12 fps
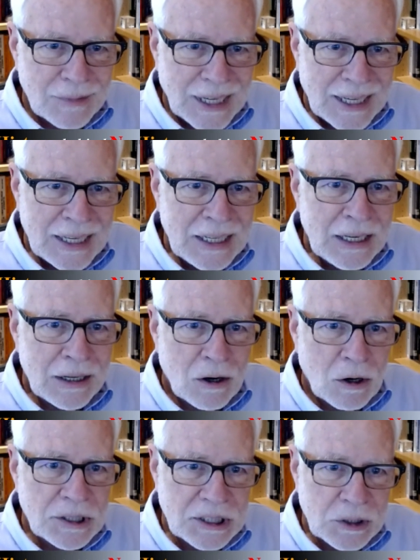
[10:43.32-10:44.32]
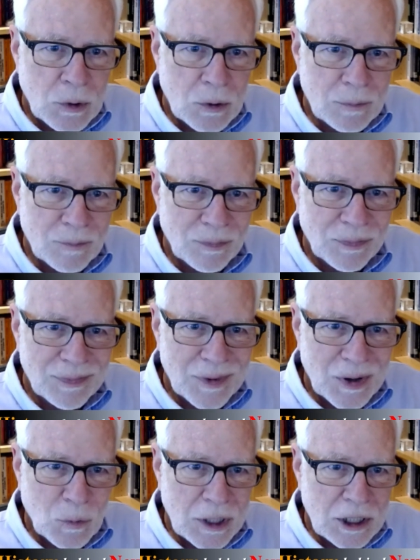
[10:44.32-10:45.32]
in India are zero,
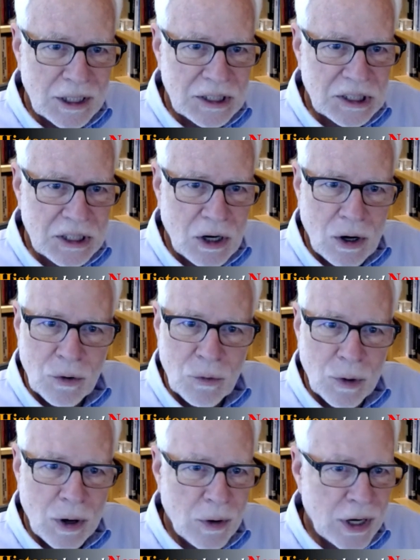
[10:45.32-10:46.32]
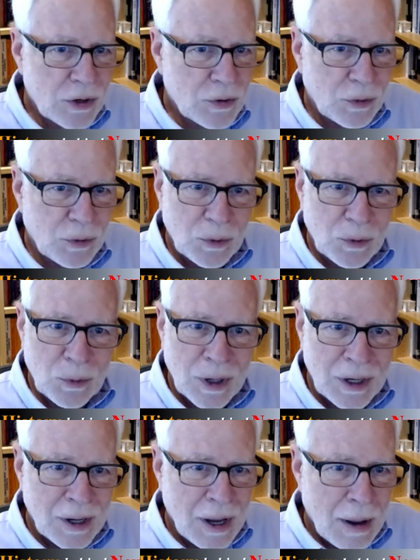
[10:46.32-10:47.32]
which oh. is contrary to
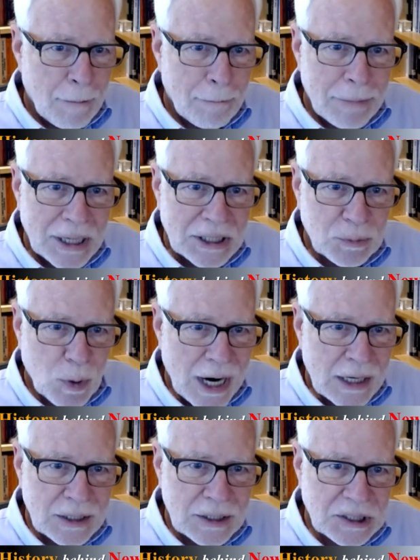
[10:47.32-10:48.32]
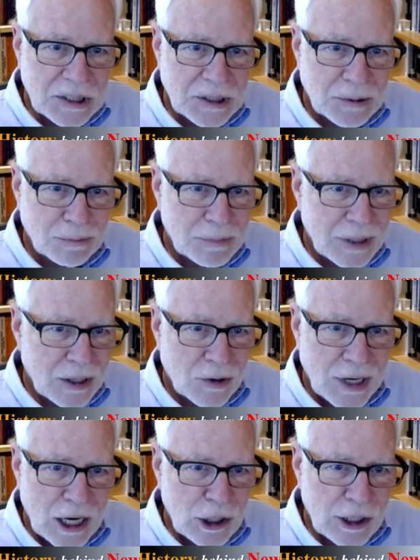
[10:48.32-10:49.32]
best practice
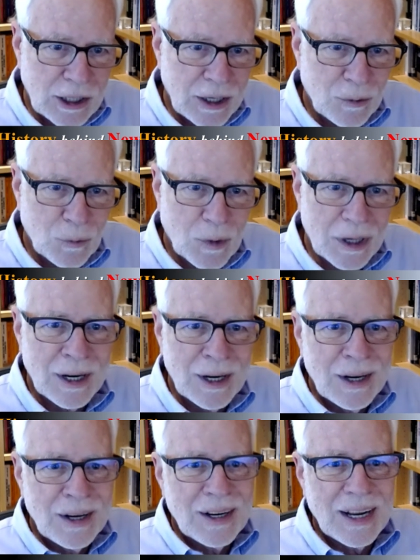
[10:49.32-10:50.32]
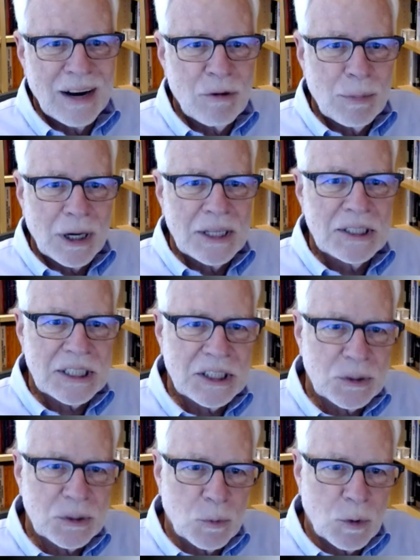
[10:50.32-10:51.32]
internationally, what everybody
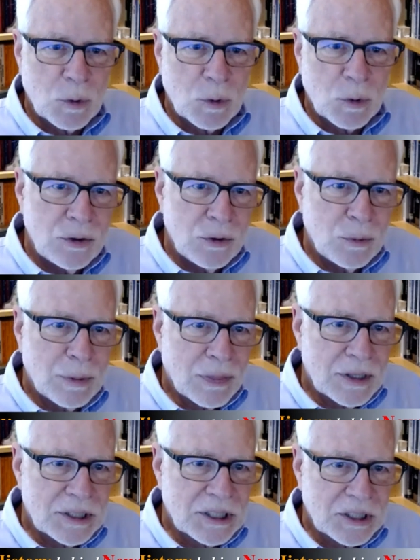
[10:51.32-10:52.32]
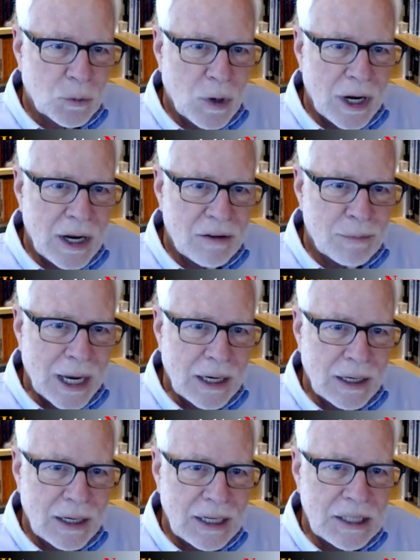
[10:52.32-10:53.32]
says one should do. But this is a way of
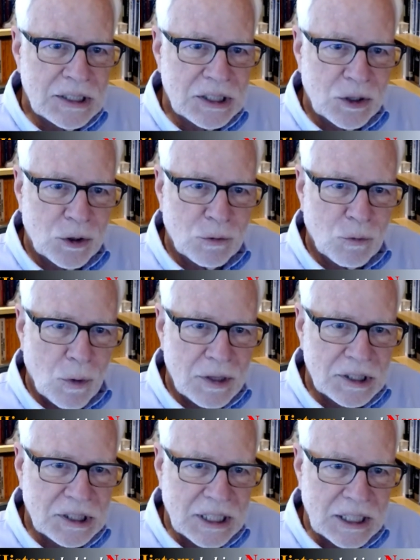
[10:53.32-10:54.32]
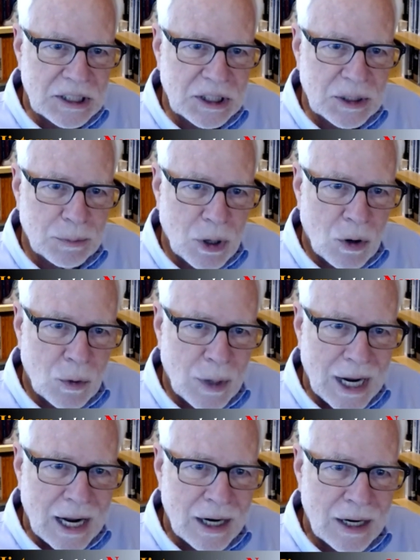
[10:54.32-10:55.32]
making it easier for the states to borrow
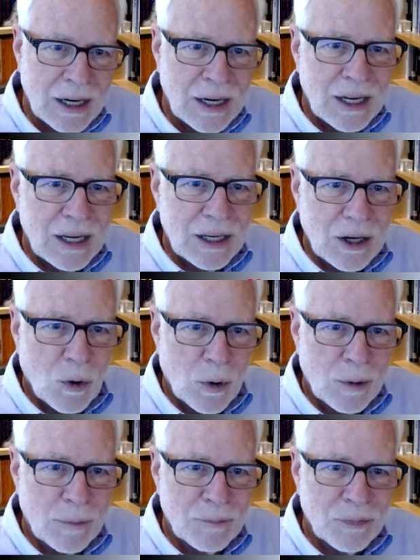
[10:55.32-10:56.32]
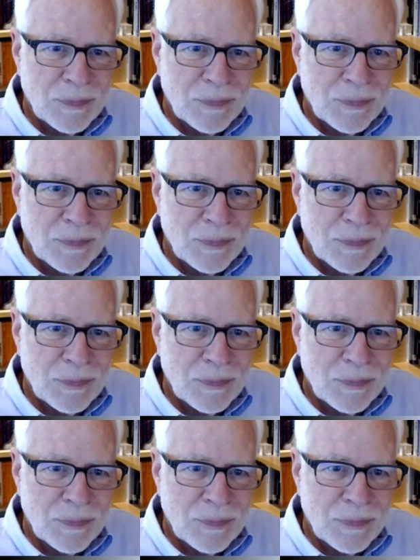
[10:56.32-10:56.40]
at lower